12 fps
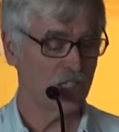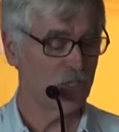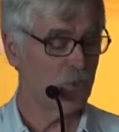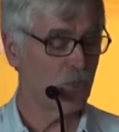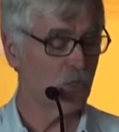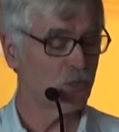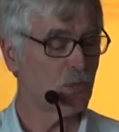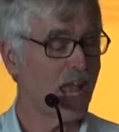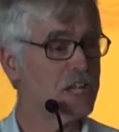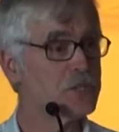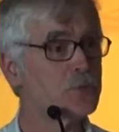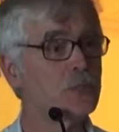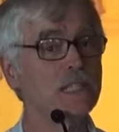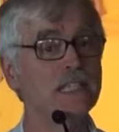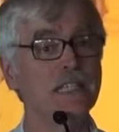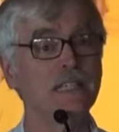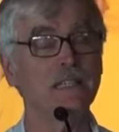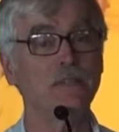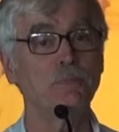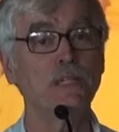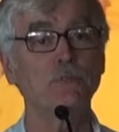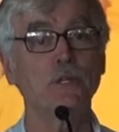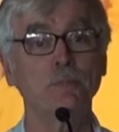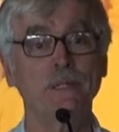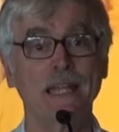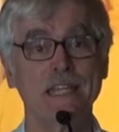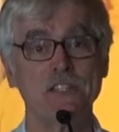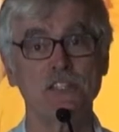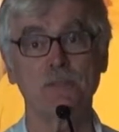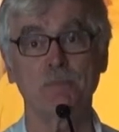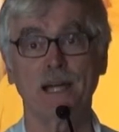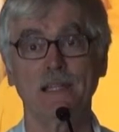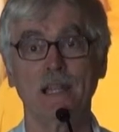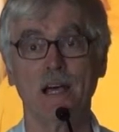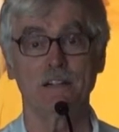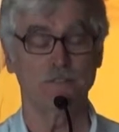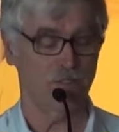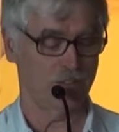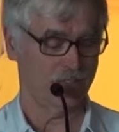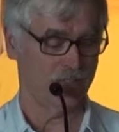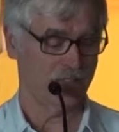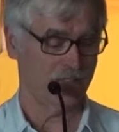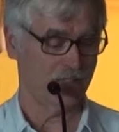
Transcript: You will gradually be replaced by love.